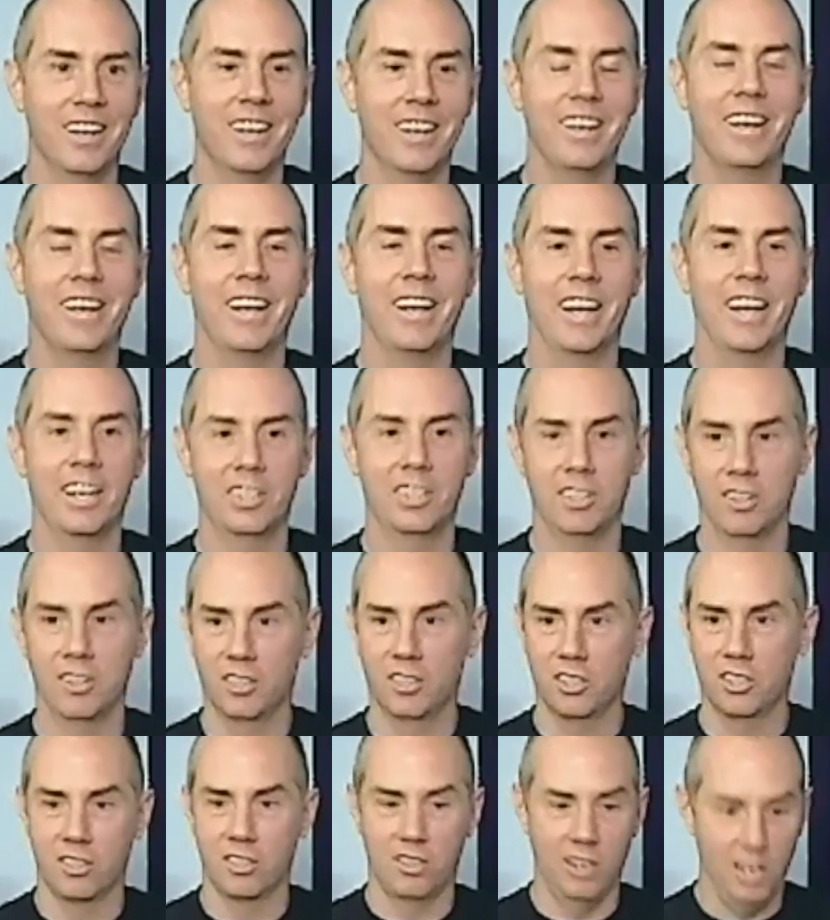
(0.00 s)
and
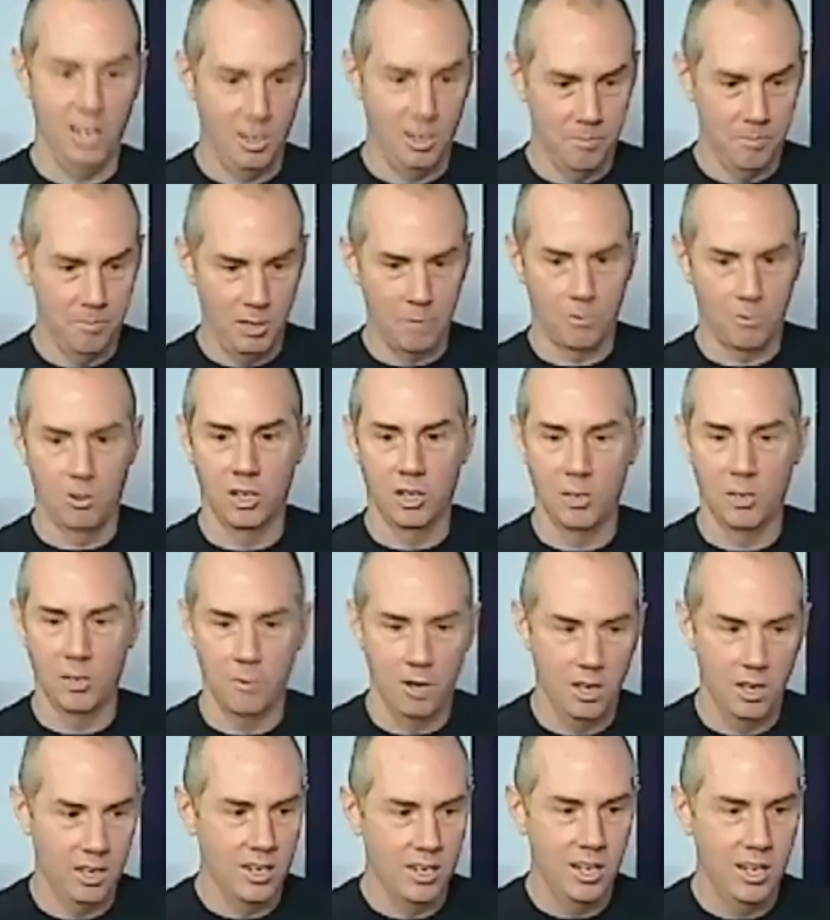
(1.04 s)
just cut them up, glued them
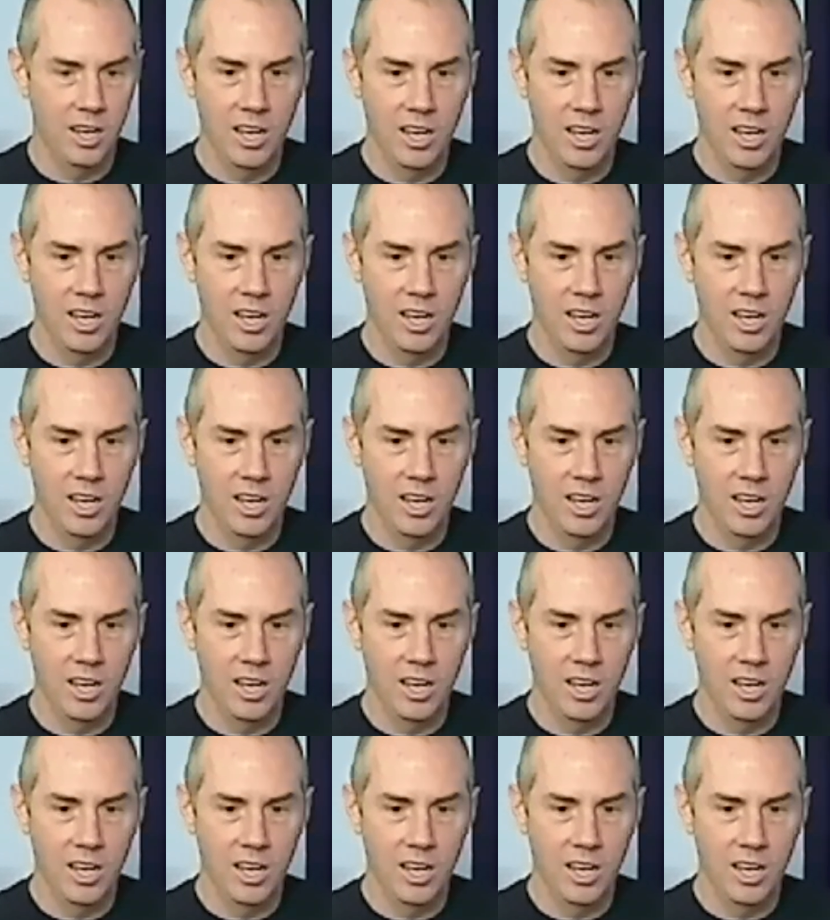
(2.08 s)
on.